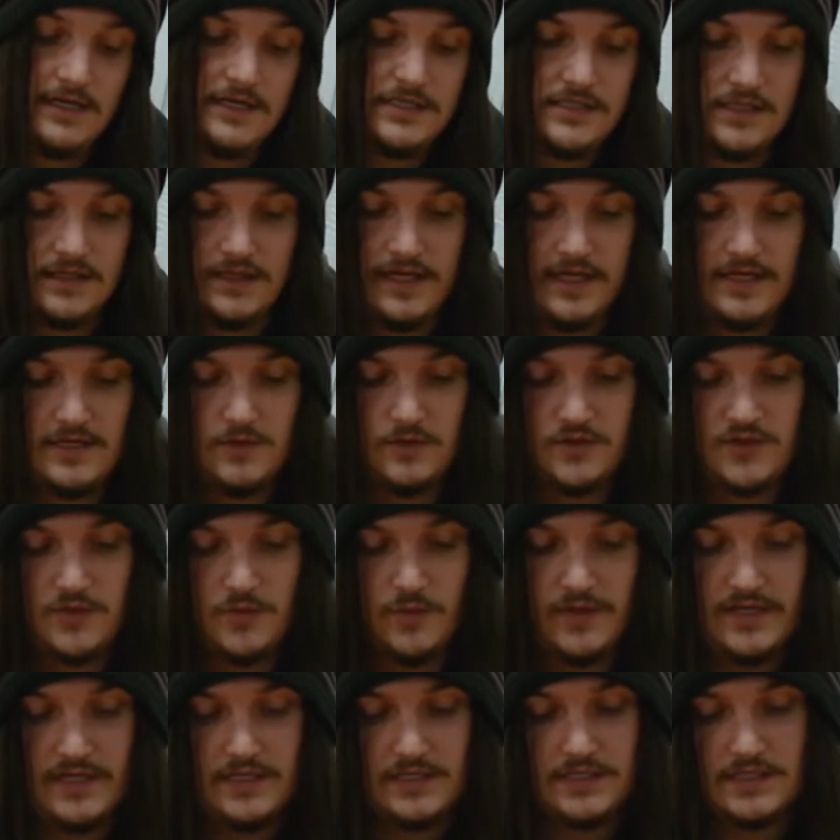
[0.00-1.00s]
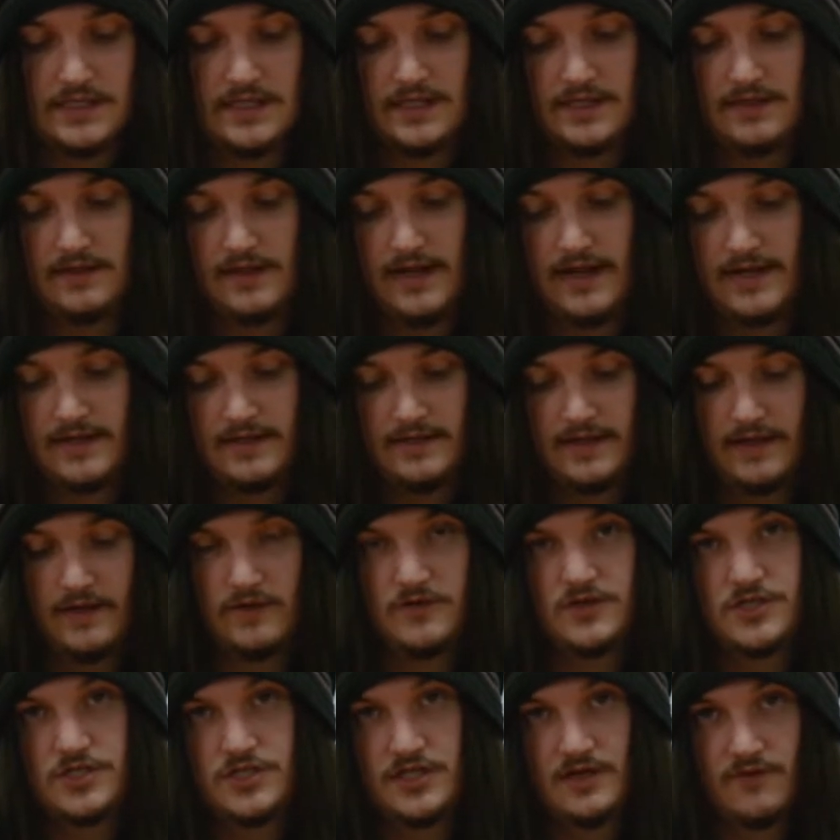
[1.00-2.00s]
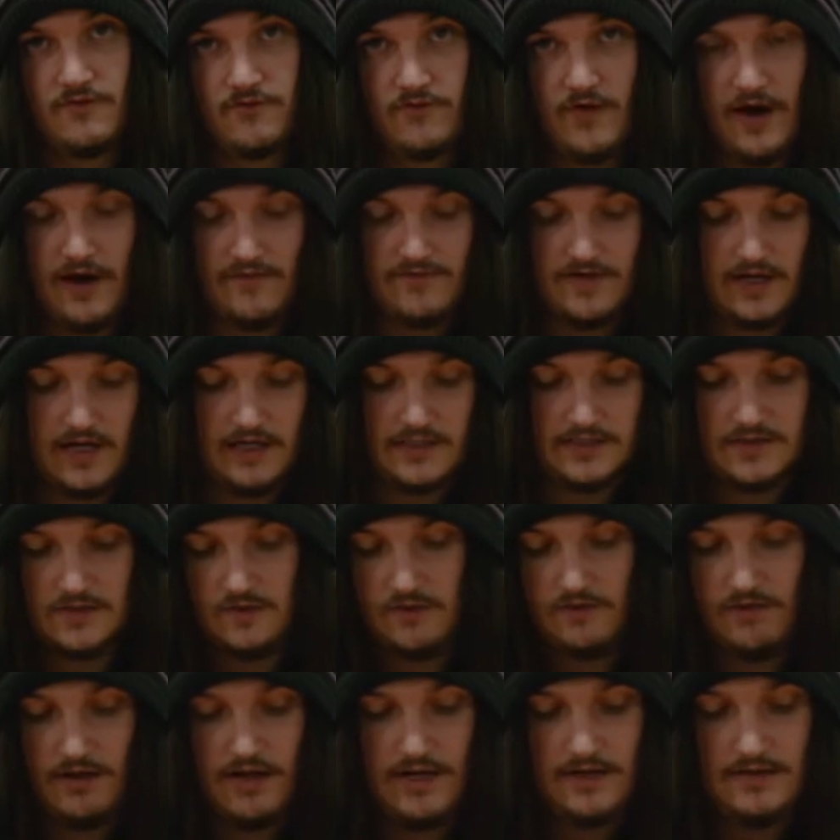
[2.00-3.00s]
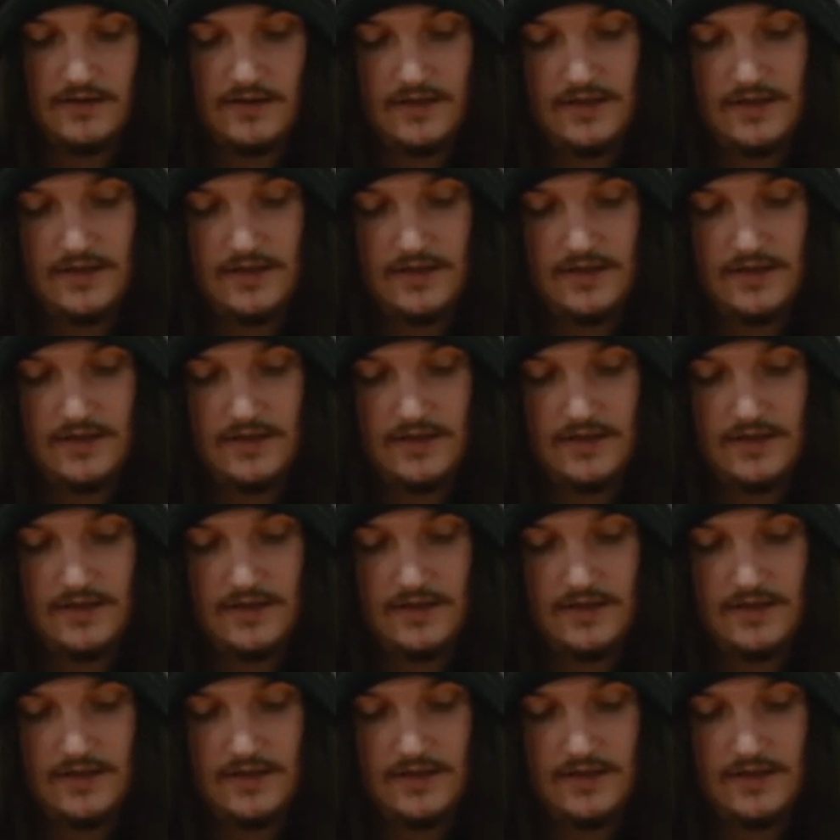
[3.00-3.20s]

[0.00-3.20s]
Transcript: So you'll swing into their 5ks and all that,